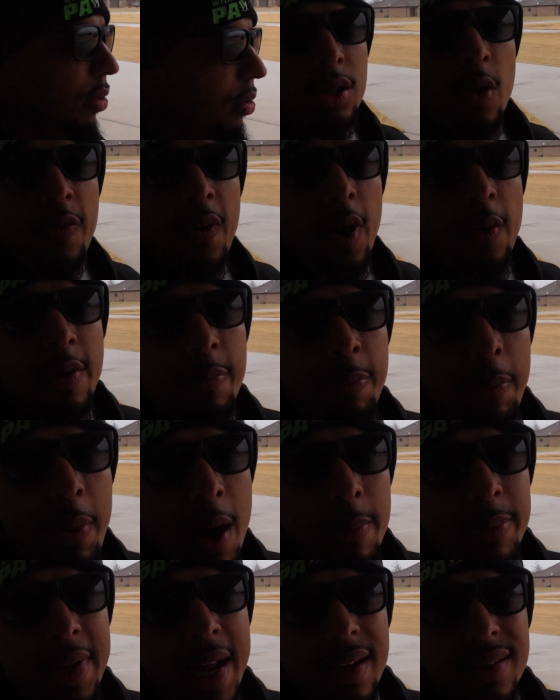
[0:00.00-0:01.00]
So far, we've
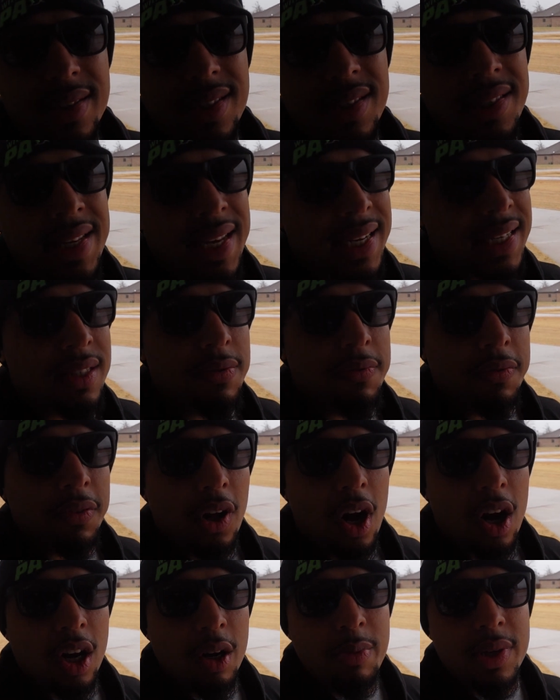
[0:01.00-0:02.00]
pumped out 6
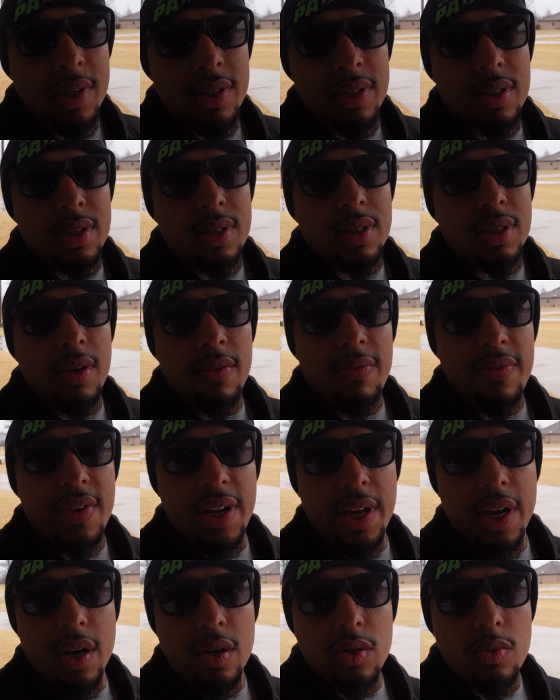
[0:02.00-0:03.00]
Vlogmas
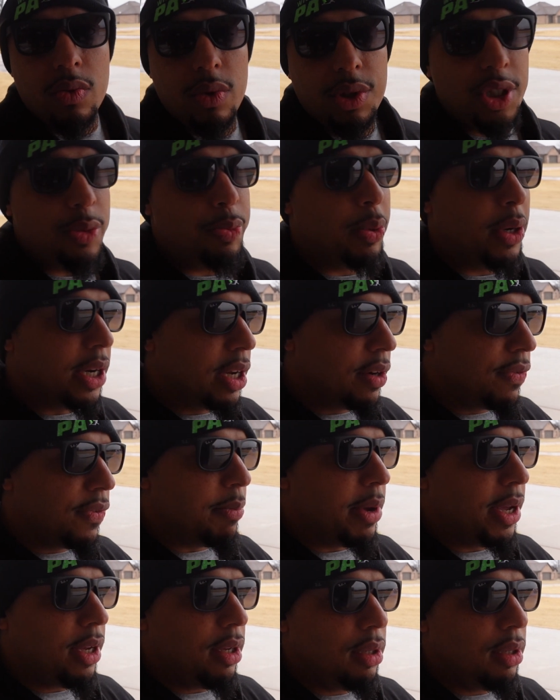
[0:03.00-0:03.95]
videos, which is pretty good for me.